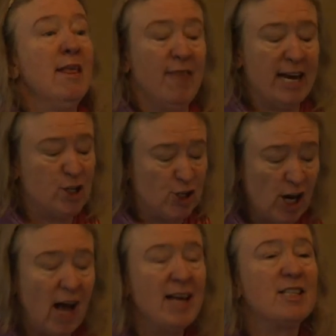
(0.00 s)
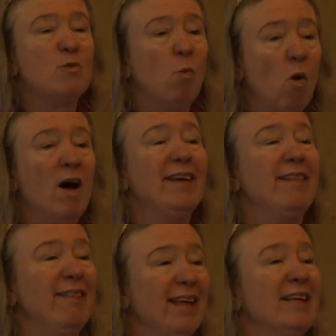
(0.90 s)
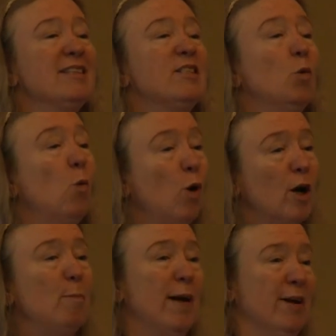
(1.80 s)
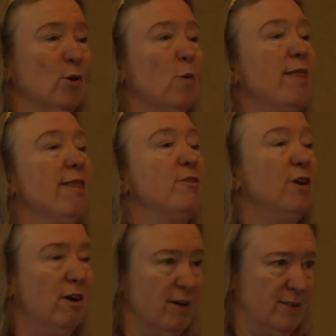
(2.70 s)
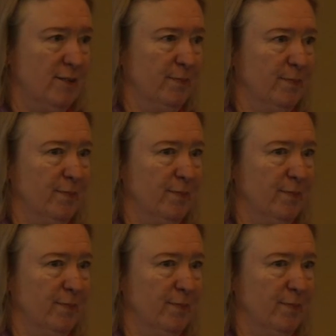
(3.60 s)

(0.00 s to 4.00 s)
They just wanted things to work better with their dogs.